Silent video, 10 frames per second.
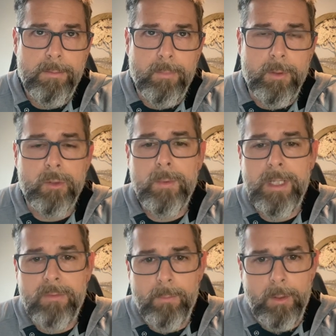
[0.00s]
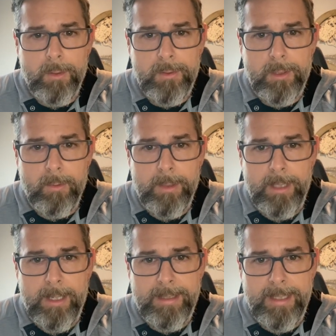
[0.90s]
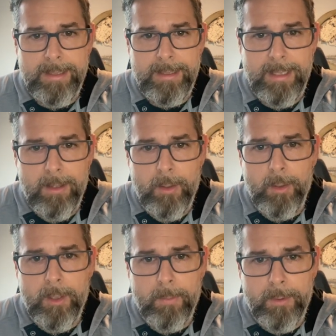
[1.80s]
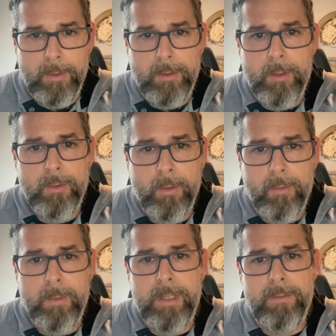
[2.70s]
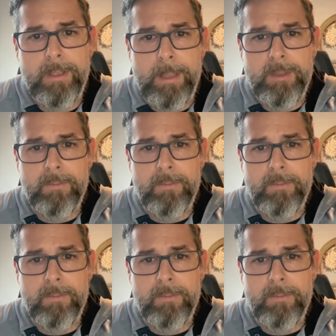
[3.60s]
there's 3 different parts to it, as I stated earlier, but there's also 3 different types of